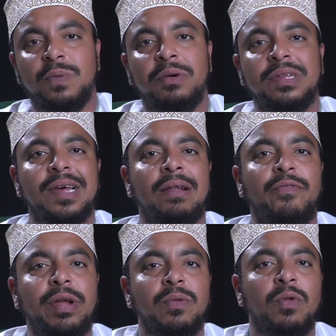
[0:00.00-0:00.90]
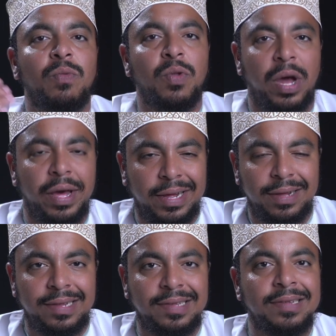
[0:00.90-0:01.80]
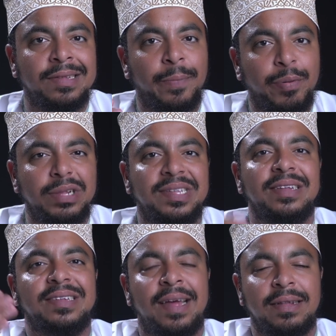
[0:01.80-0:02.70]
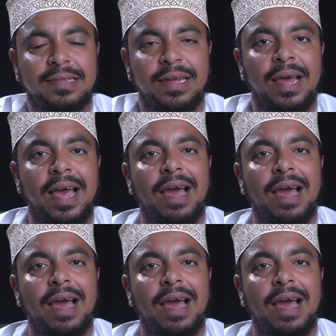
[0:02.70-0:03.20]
well is al-fi'l al-mudari'. It is the present tense.